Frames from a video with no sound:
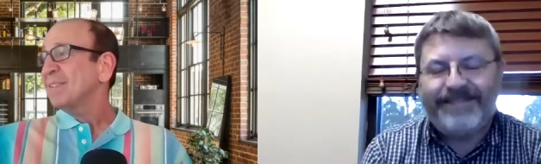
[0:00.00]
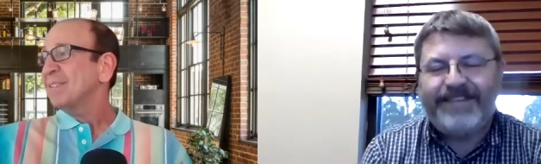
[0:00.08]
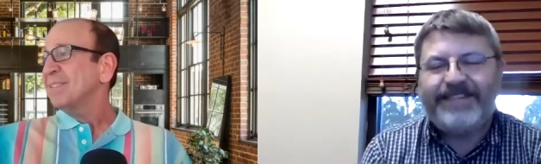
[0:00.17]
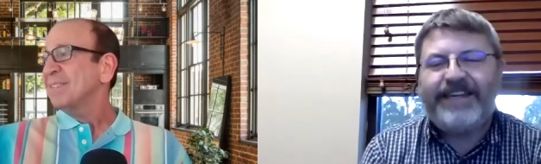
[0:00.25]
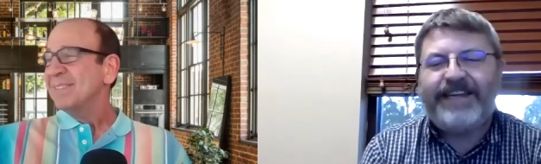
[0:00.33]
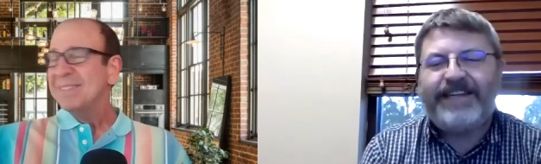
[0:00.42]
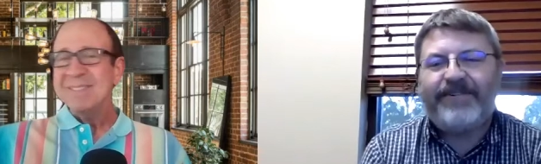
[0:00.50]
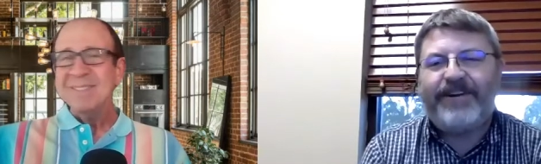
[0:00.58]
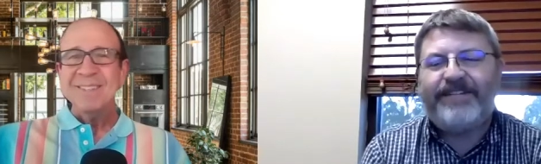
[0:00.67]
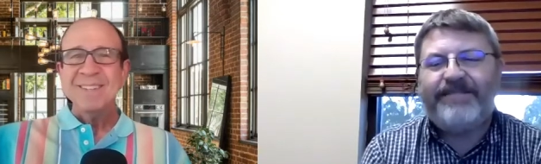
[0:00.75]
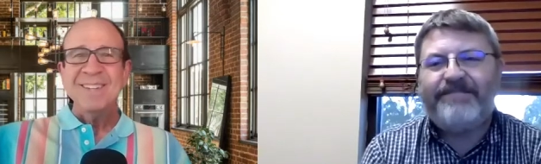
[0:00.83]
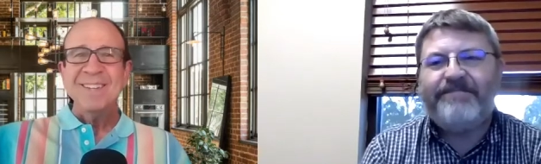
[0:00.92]
Speaker 1: Exactly
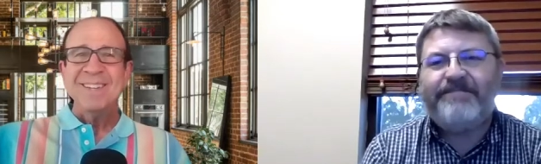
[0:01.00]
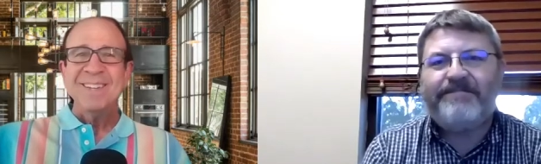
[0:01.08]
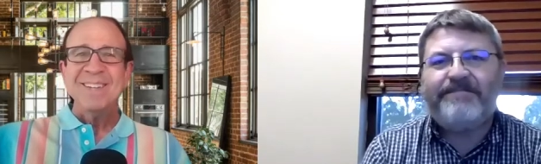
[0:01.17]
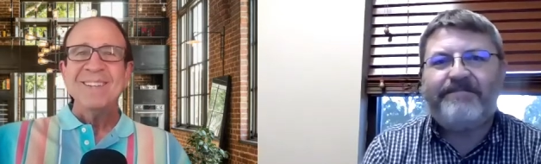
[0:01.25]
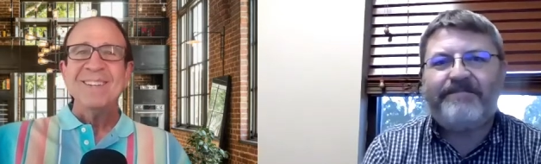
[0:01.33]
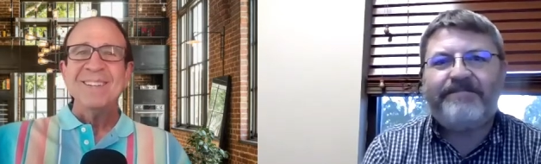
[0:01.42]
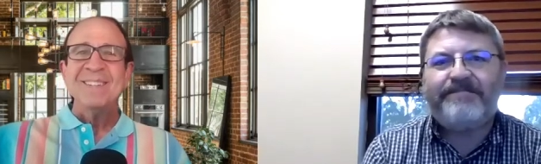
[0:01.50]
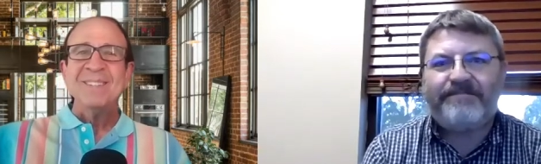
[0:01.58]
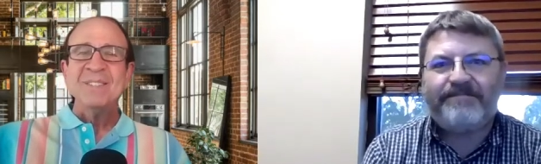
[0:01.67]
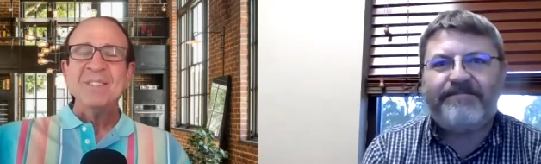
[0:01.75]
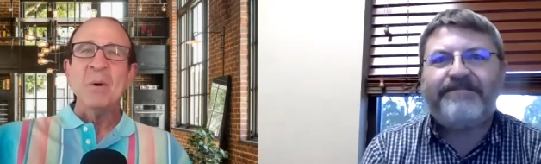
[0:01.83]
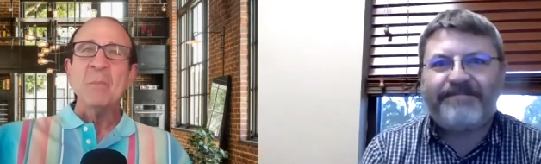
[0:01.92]
right.
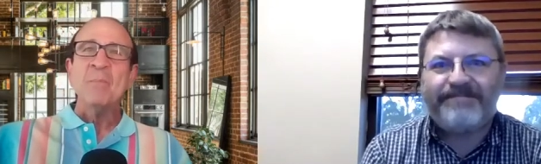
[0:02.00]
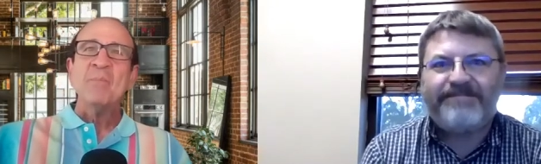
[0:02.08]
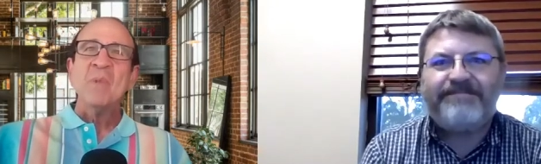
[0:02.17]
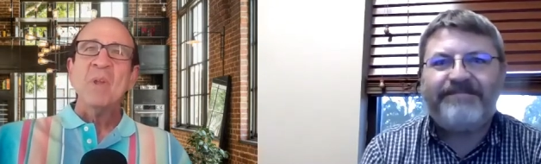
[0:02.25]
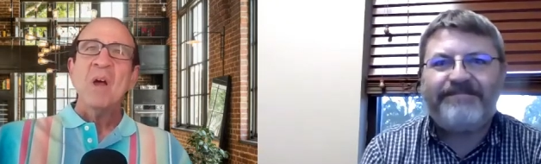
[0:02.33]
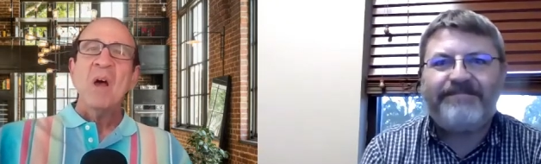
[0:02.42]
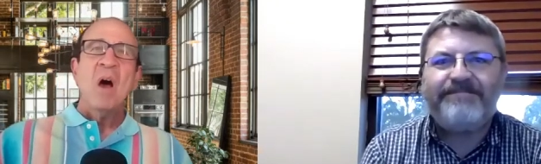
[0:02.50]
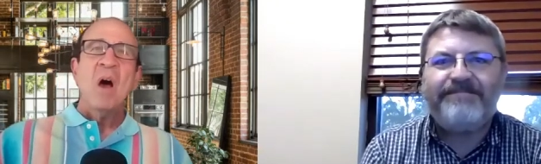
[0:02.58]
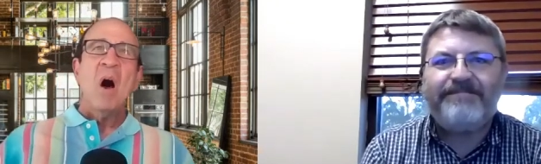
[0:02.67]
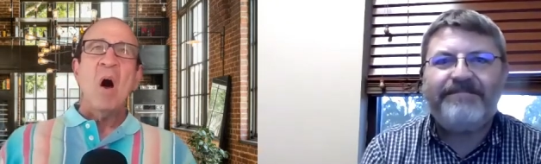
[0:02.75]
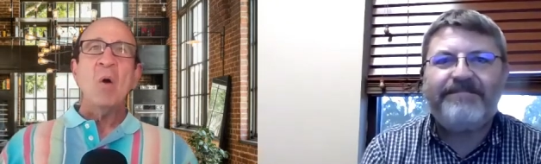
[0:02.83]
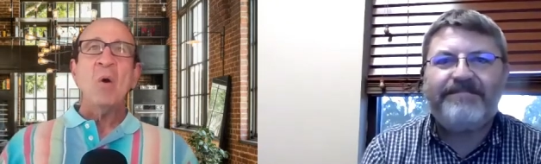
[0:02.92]
Speaker 2: So,
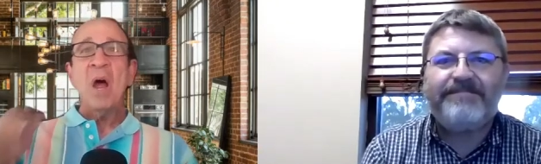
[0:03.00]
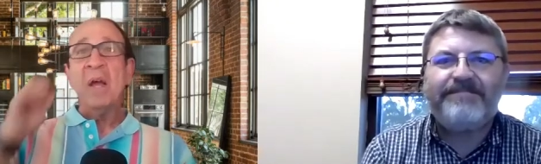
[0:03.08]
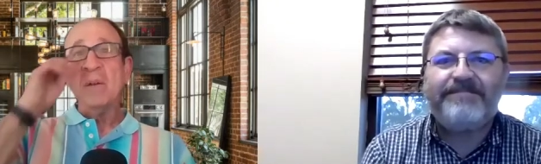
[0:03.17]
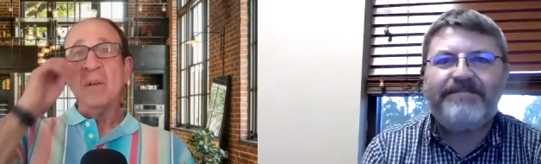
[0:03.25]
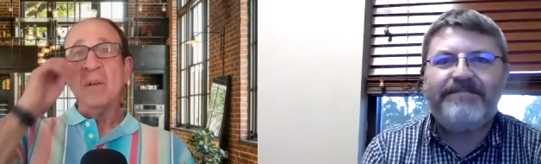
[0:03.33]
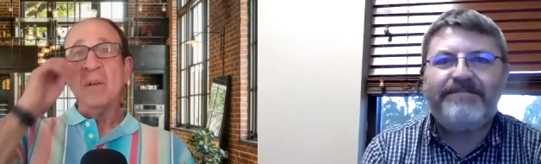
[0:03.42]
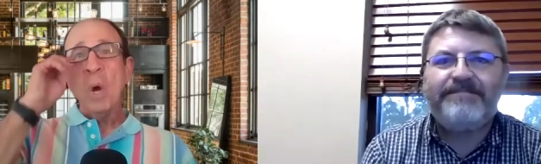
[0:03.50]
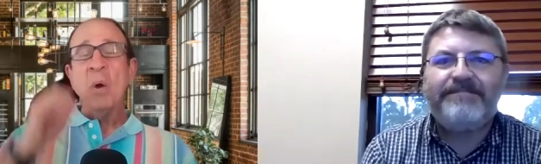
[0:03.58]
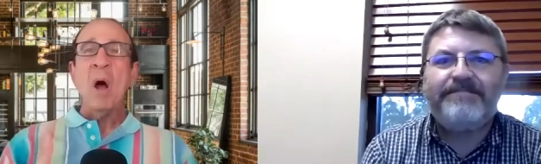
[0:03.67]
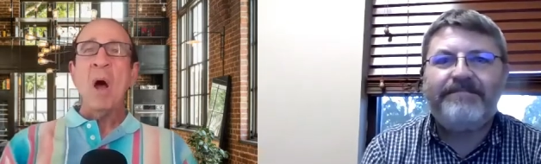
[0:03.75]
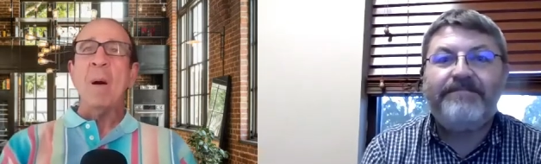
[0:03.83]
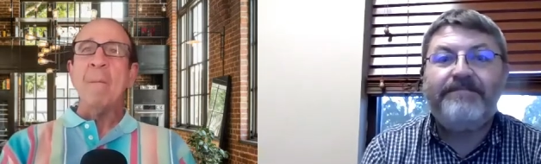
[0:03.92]
all right. Well,
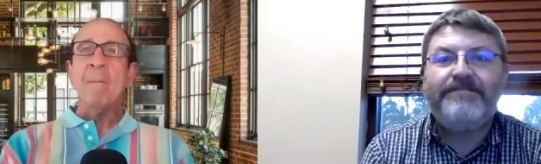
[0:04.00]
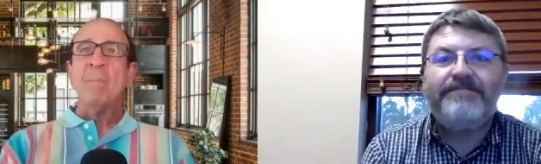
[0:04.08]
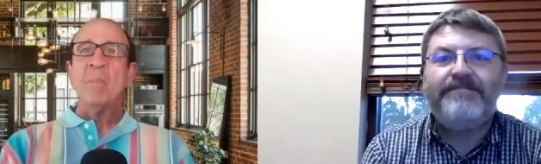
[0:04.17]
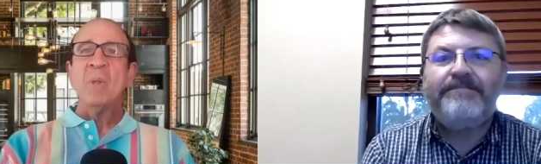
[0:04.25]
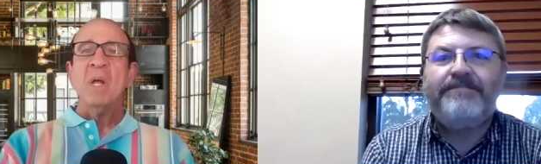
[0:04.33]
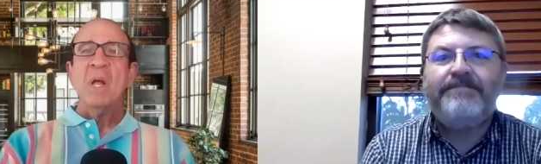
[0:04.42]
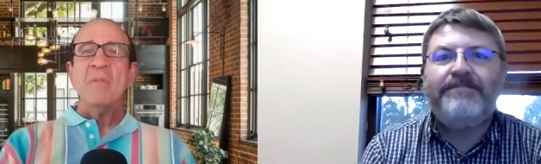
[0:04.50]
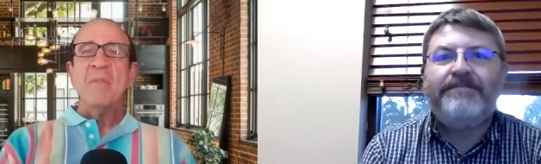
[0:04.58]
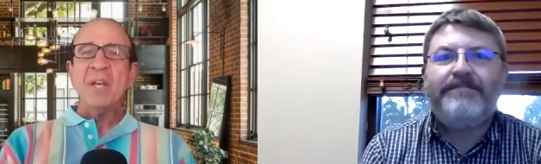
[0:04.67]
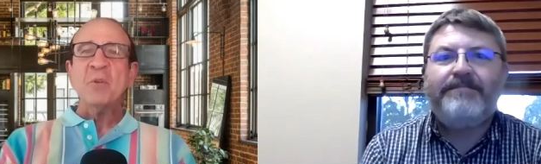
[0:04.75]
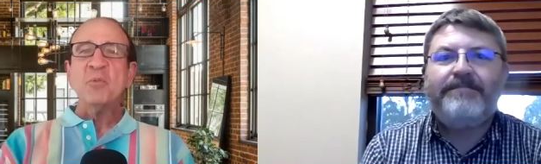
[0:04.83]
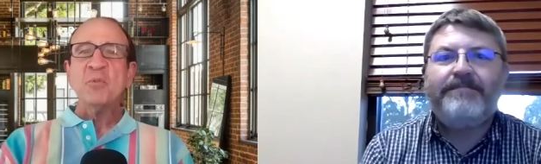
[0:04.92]
um,
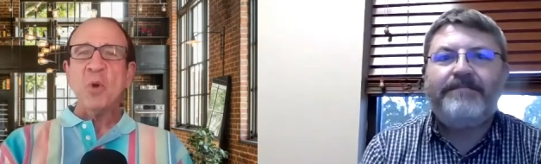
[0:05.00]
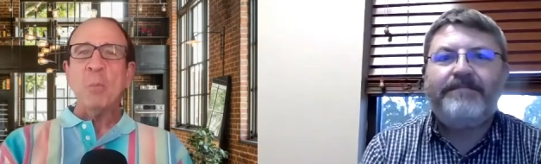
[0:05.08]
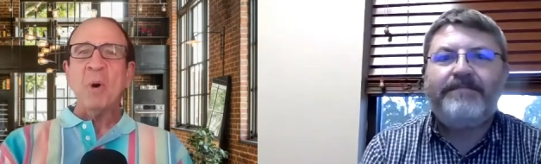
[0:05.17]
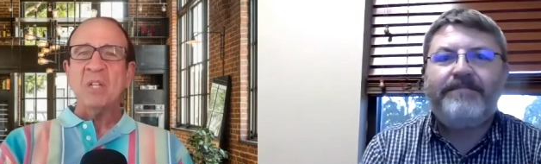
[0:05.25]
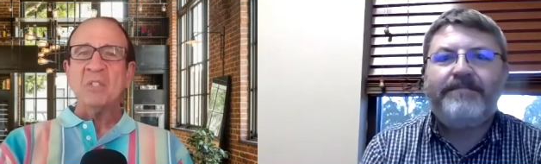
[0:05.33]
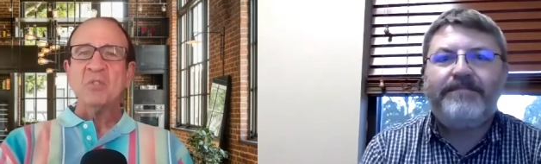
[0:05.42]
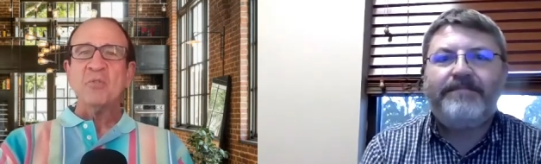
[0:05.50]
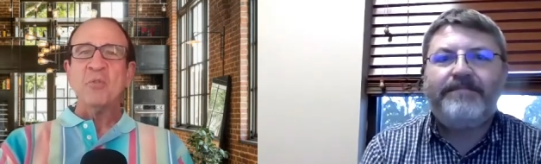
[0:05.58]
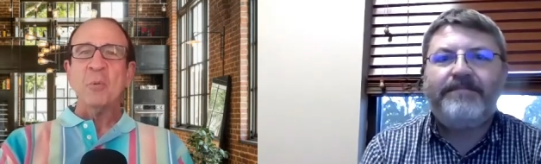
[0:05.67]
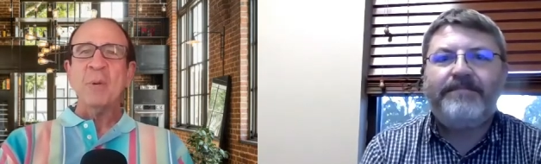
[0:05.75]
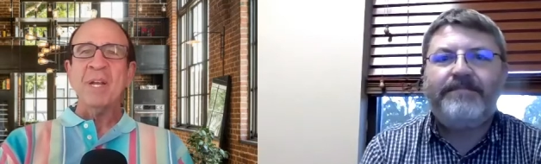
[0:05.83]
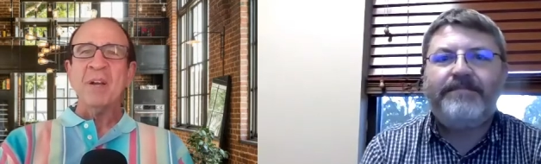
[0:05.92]
thank you so much
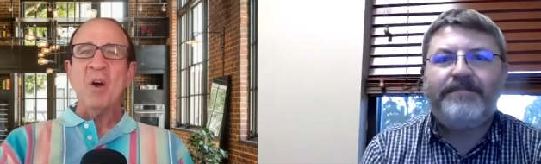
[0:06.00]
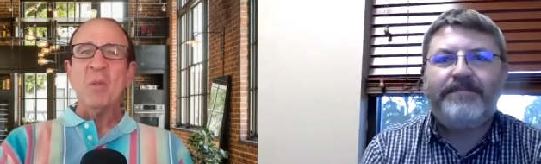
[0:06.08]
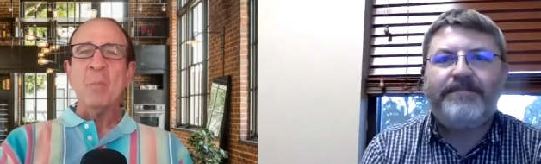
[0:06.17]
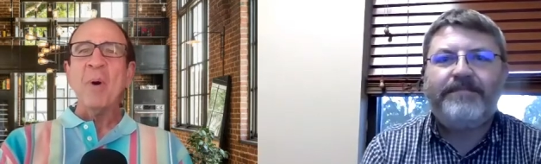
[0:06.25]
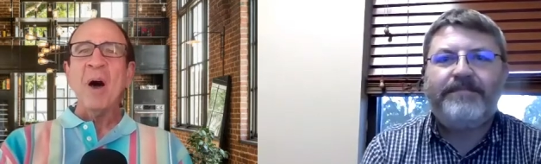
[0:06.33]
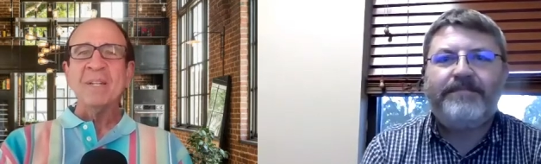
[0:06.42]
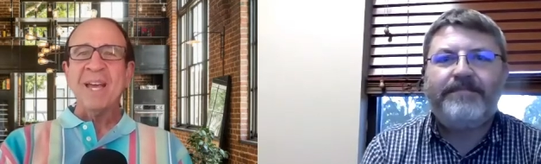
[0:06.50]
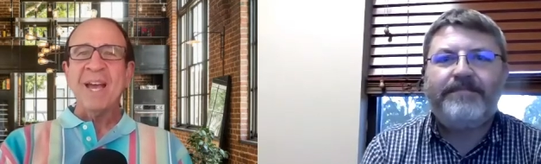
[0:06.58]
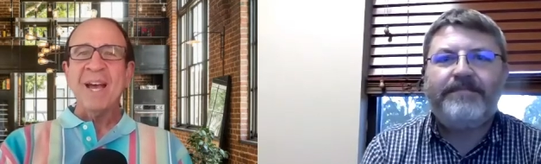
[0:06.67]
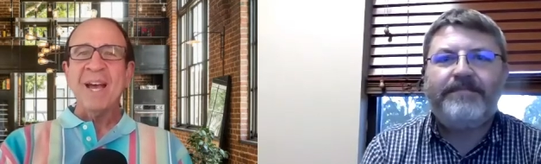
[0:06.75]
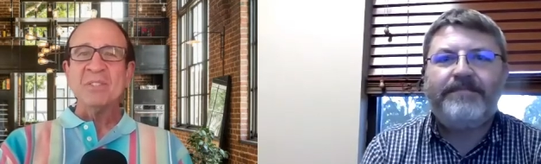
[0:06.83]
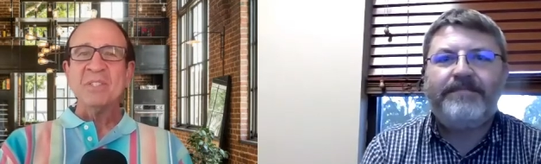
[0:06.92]
for being on the
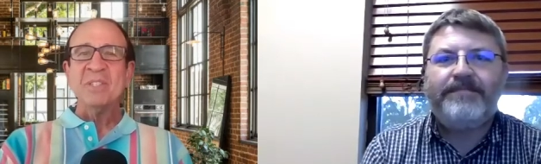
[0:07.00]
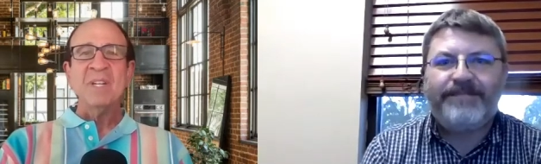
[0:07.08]
podcast.